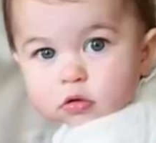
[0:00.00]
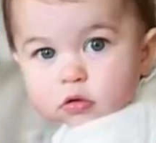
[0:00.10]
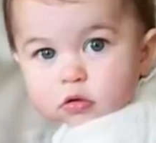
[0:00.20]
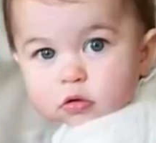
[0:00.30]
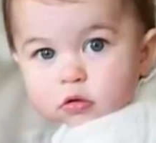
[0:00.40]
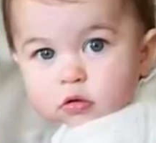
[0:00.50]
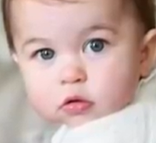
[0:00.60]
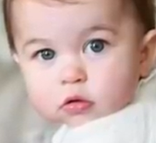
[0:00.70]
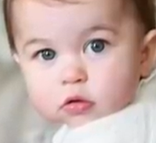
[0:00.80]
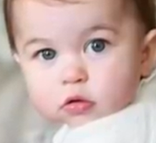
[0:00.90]

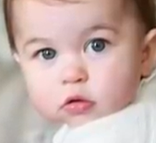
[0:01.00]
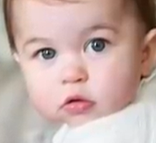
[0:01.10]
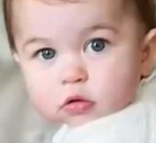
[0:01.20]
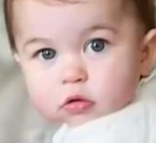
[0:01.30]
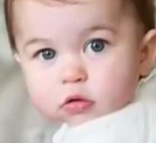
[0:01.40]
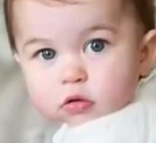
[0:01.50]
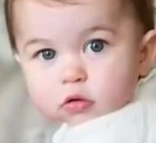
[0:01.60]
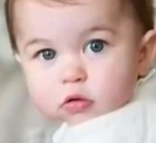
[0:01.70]
Nothing is said.